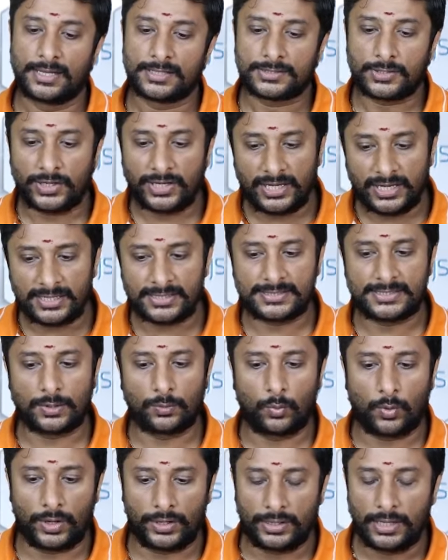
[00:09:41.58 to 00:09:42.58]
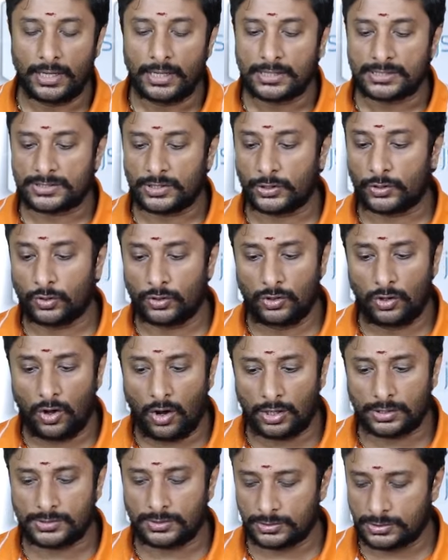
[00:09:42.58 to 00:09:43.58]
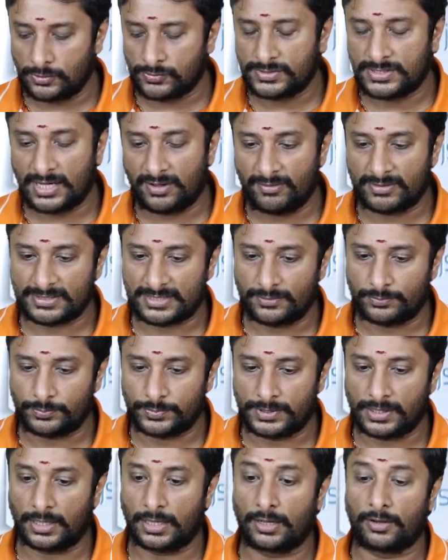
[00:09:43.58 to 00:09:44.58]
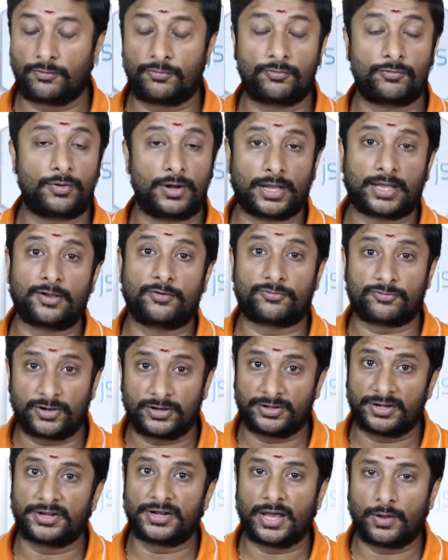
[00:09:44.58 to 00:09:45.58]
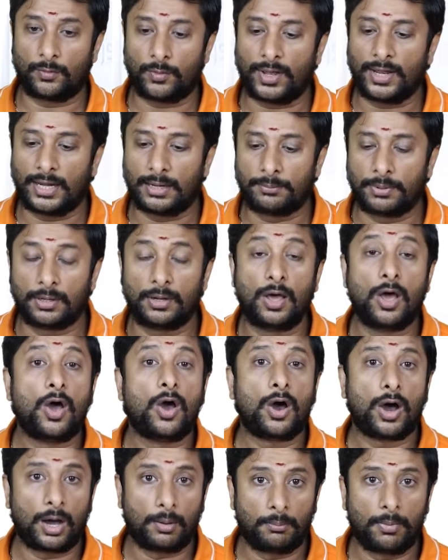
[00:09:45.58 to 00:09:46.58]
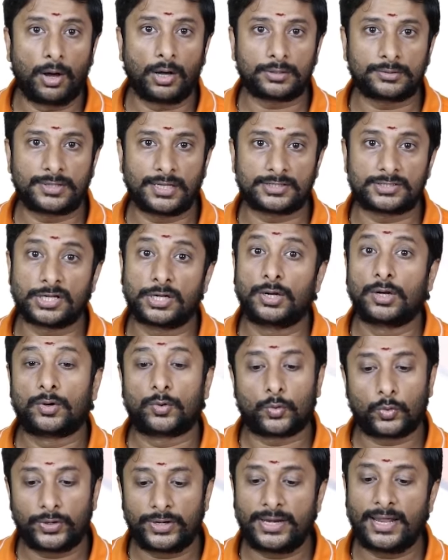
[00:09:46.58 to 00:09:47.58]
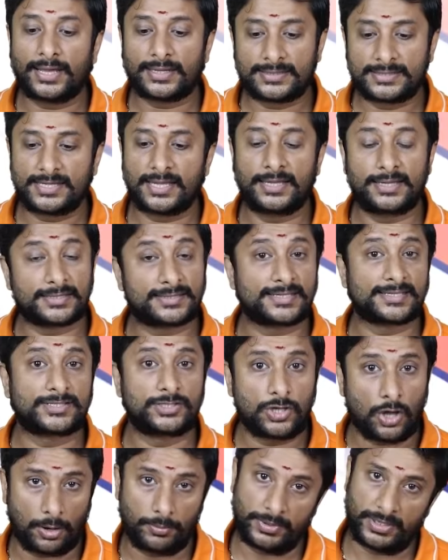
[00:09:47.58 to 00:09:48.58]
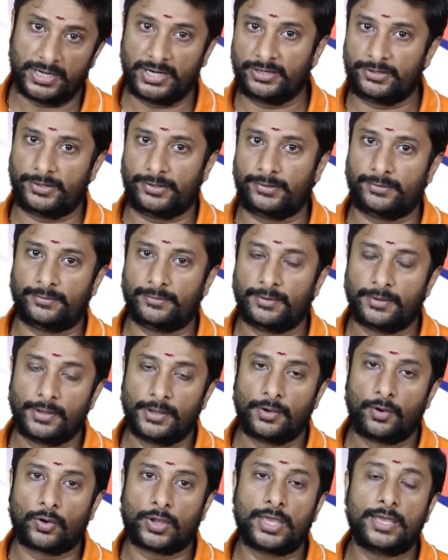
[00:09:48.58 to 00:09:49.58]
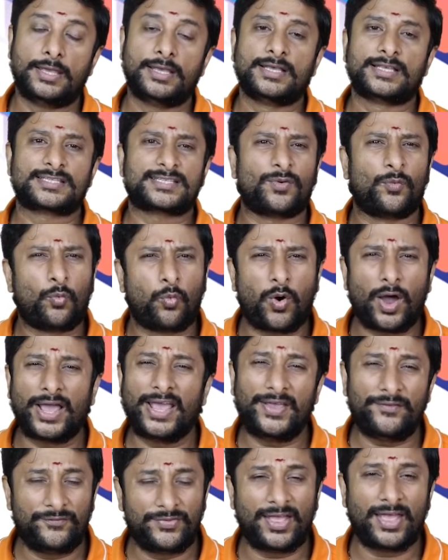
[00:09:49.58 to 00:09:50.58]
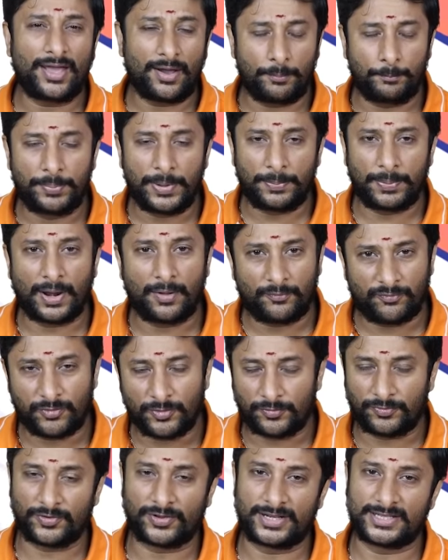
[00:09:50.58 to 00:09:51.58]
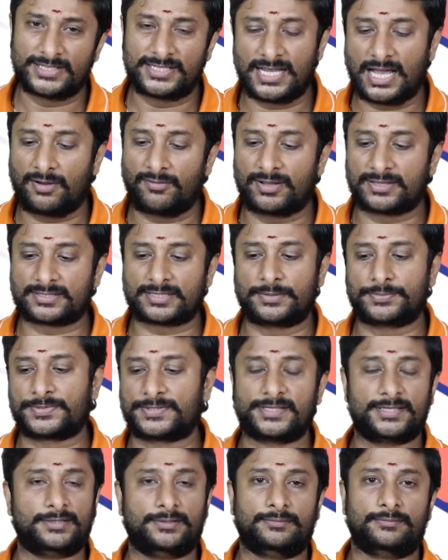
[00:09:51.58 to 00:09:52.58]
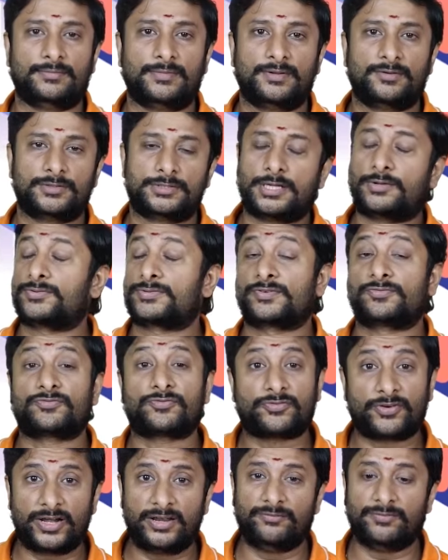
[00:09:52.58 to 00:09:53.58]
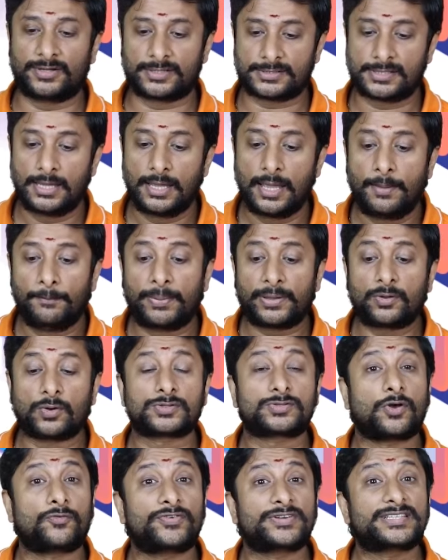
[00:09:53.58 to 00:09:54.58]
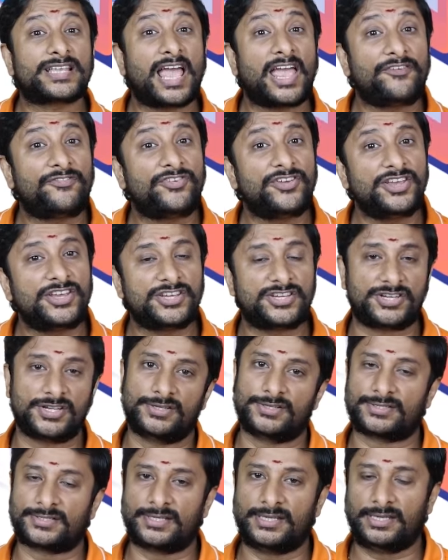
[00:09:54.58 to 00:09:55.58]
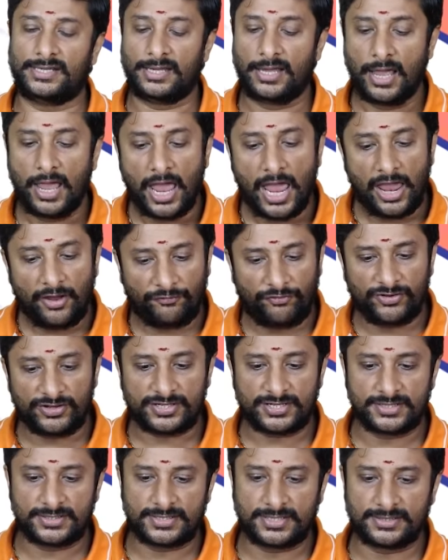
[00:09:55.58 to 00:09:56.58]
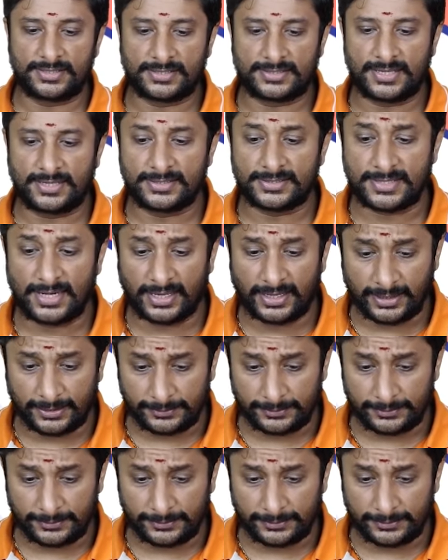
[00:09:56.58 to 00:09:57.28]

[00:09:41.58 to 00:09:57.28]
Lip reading: So here is the one. So you got lots of JavaScript a front end available. Among that, React.Js is dominating. Okay, so why people are preferring JavaScript, sir? JavaScript frameworks, because of its efficiency. Efficiency in the sense